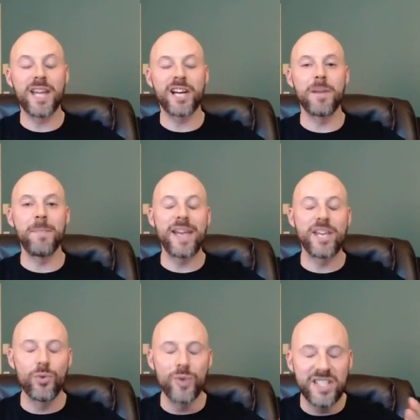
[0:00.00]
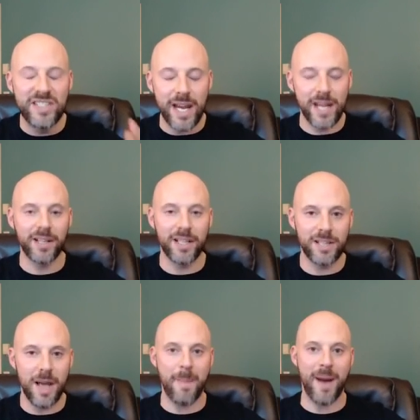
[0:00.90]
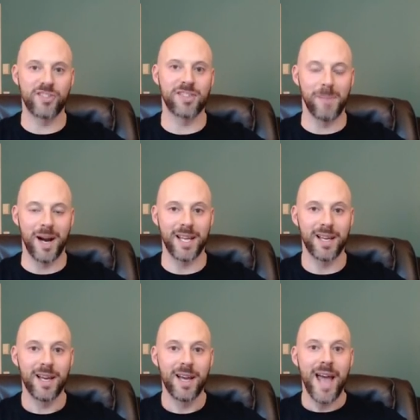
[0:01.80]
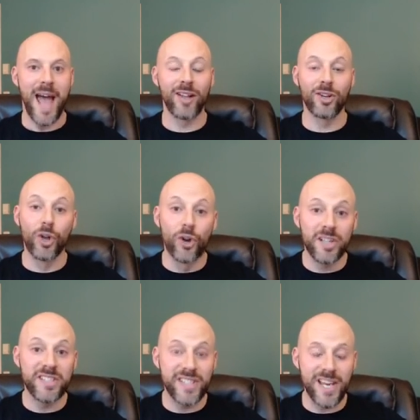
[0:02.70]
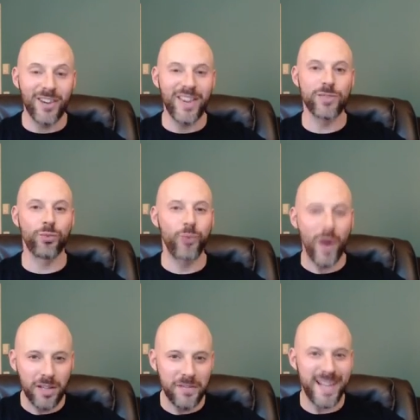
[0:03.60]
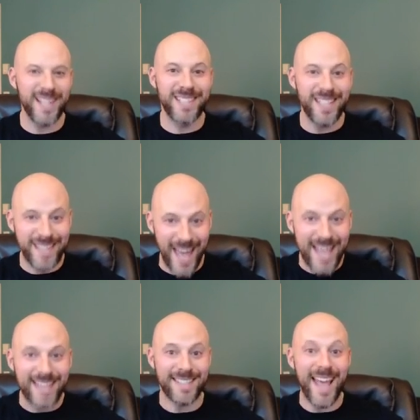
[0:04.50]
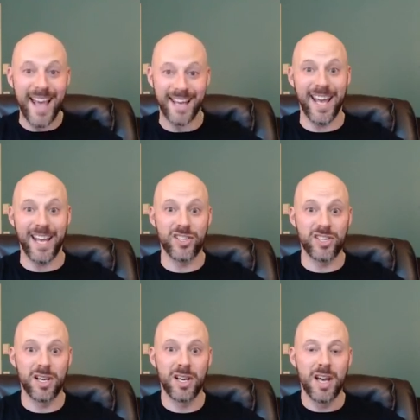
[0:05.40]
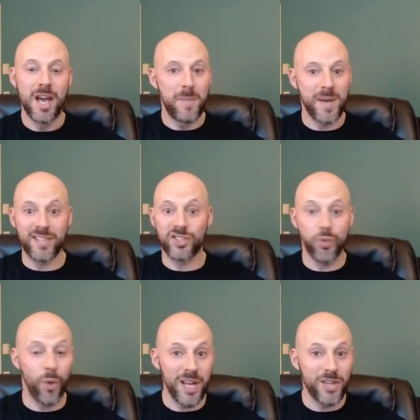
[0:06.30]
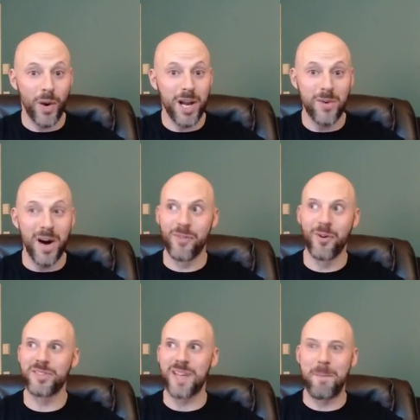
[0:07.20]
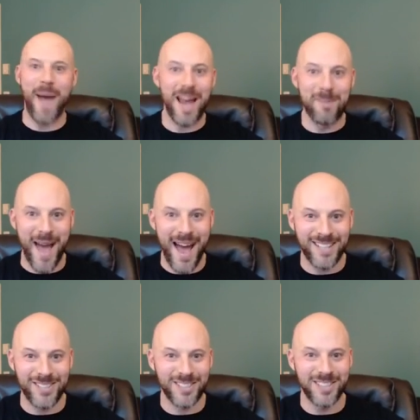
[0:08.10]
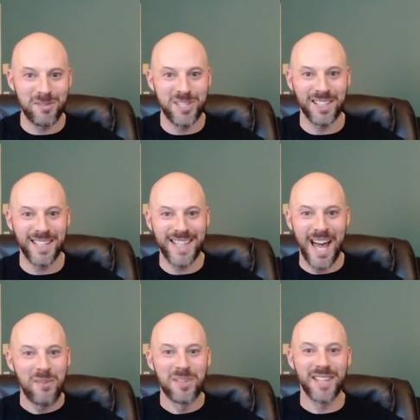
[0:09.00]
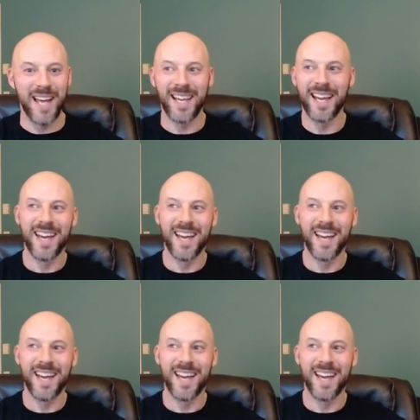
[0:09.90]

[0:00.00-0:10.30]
that could make you ridiculous amounts of money and learn a skill that's relevant in today's day and age. Because 2021, what was that, Mad Max or some shit like that, was like